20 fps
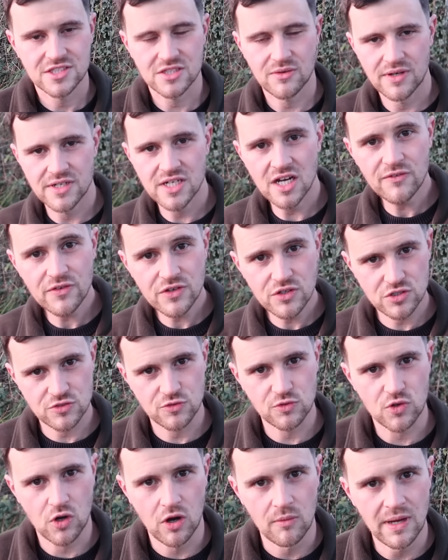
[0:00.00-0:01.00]
So another
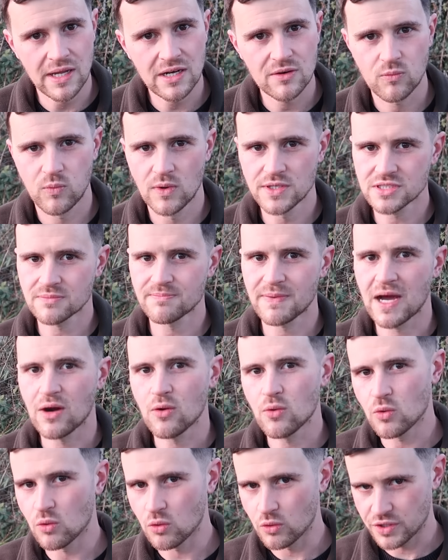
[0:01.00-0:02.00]
useful comment was about
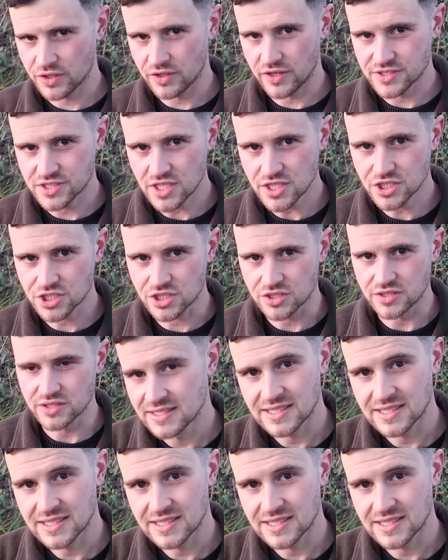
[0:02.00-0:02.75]
organisation.